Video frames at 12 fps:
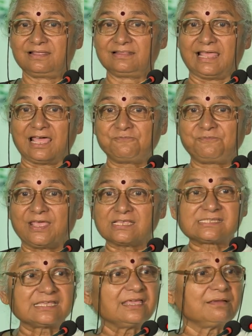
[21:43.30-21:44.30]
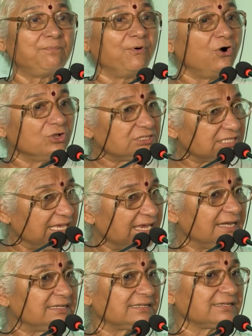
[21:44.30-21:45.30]
They are facing both
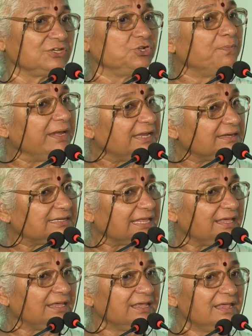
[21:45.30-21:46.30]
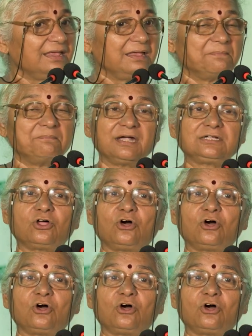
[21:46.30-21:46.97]
heat, humidity, but